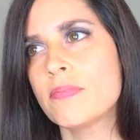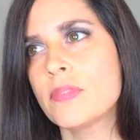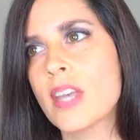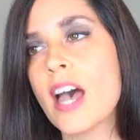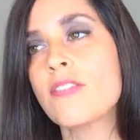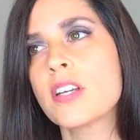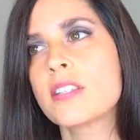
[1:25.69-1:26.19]

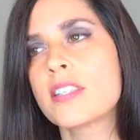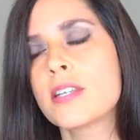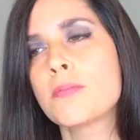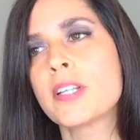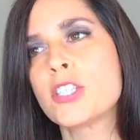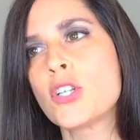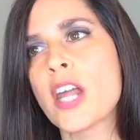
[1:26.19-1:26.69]
to have a
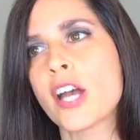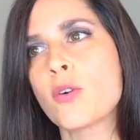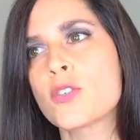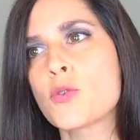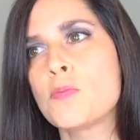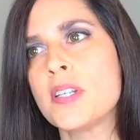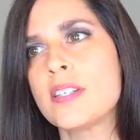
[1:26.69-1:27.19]
sibling to
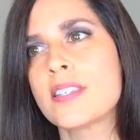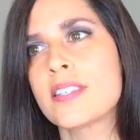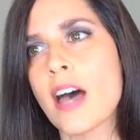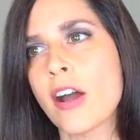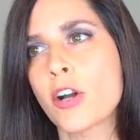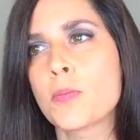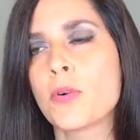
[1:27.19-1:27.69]
Nyquist would be
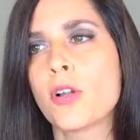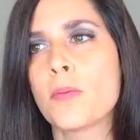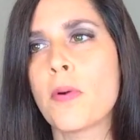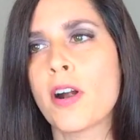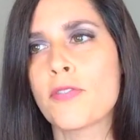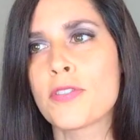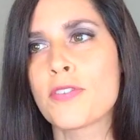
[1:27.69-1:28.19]
desirable,
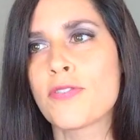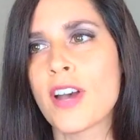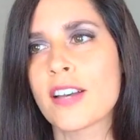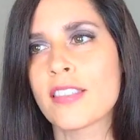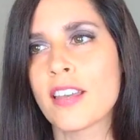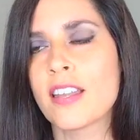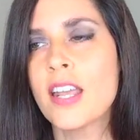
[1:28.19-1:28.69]
apart from the
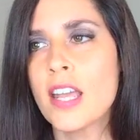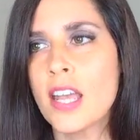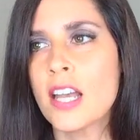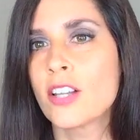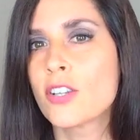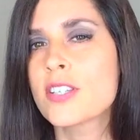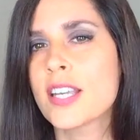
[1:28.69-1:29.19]
fact that
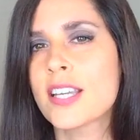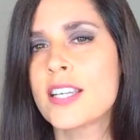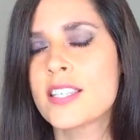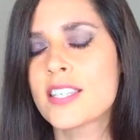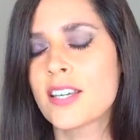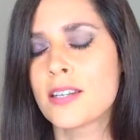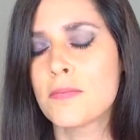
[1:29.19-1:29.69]
it looks like
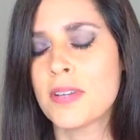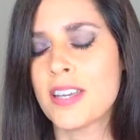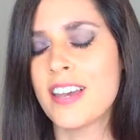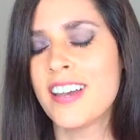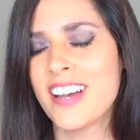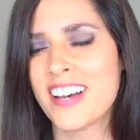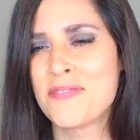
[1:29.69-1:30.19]
he's going to
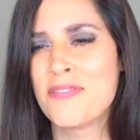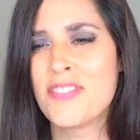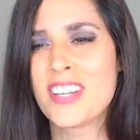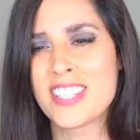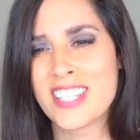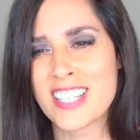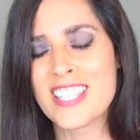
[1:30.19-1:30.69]
be
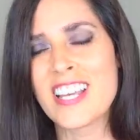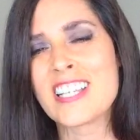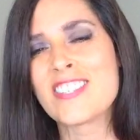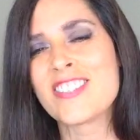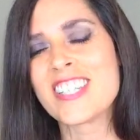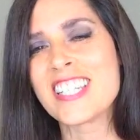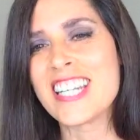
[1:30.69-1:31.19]
a
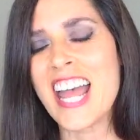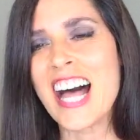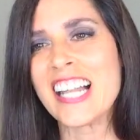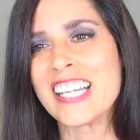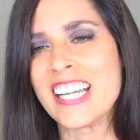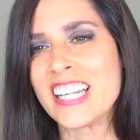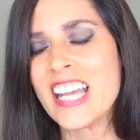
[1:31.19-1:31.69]
successful
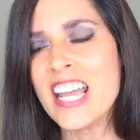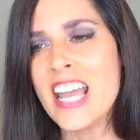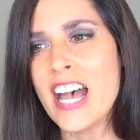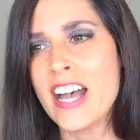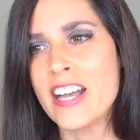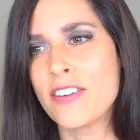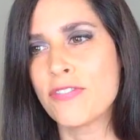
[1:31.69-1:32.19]
stallion
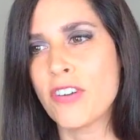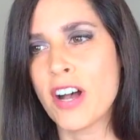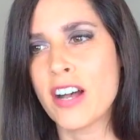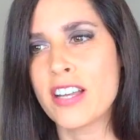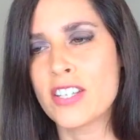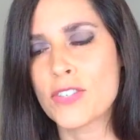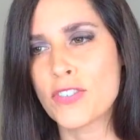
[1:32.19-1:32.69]
if
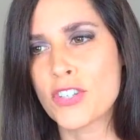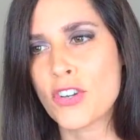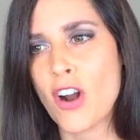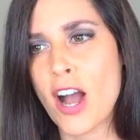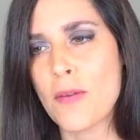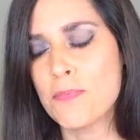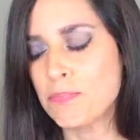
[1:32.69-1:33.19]
his first
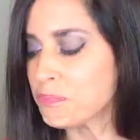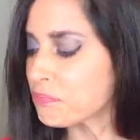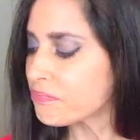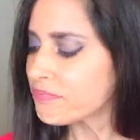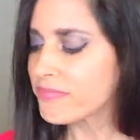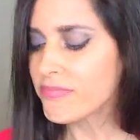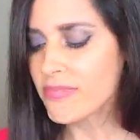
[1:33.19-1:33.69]
crop
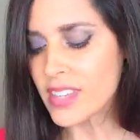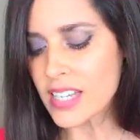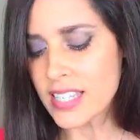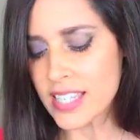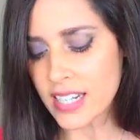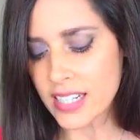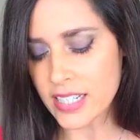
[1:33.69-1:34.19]

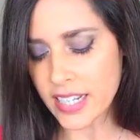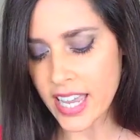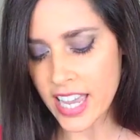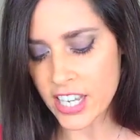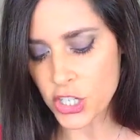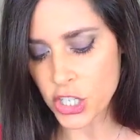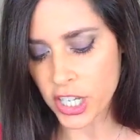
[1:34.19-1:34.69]
is any
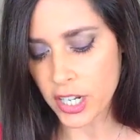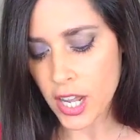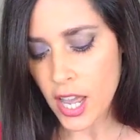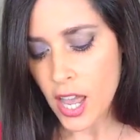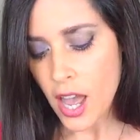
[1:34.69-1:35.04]
indication.